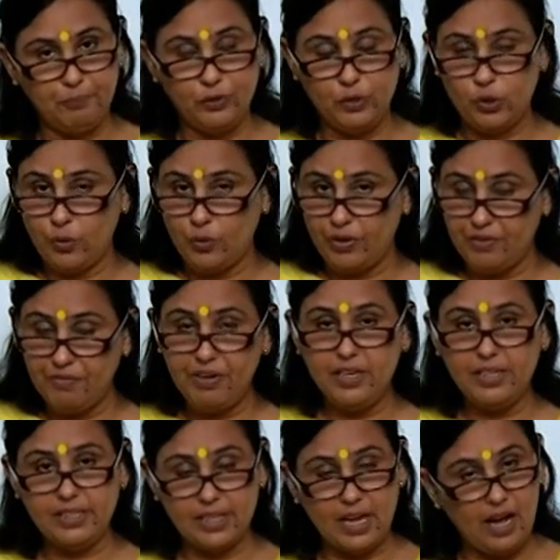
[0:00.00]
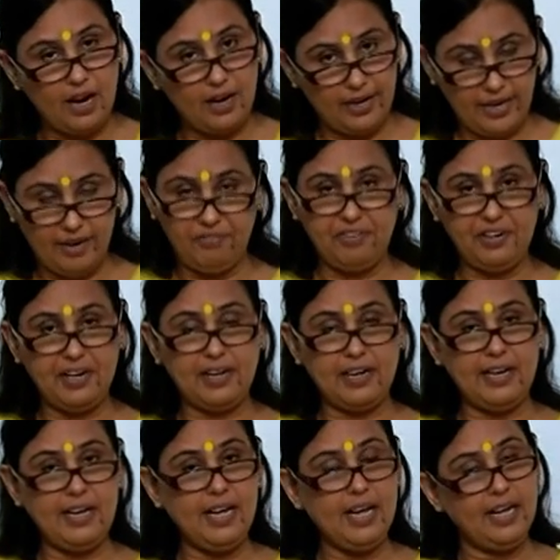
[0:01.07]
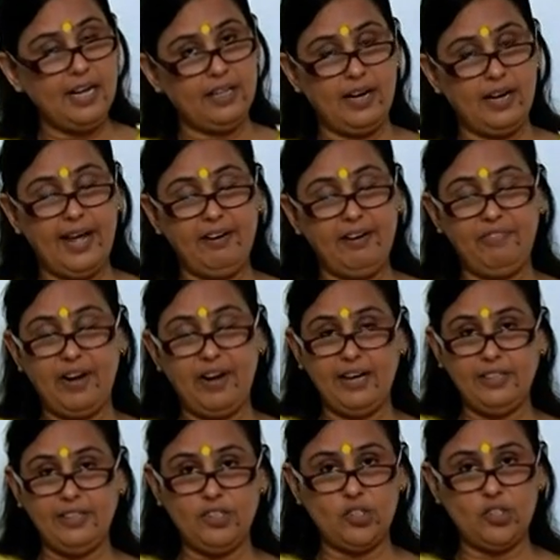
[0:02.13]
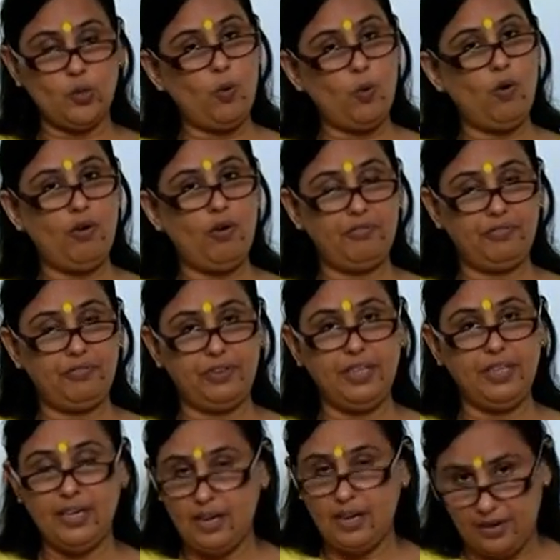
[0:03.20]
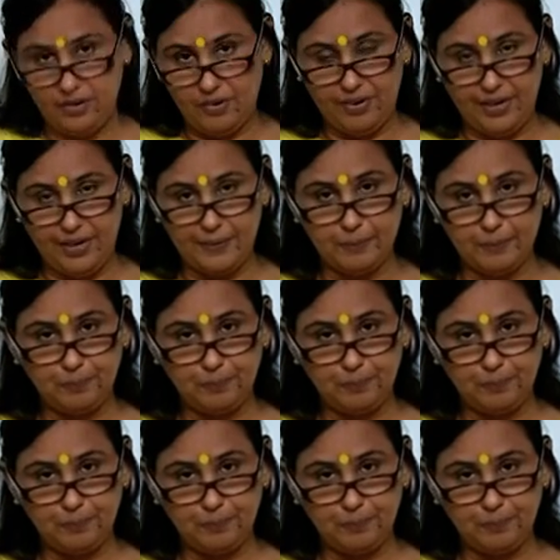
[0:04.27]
So, rivers are definitely the lifelines of the country.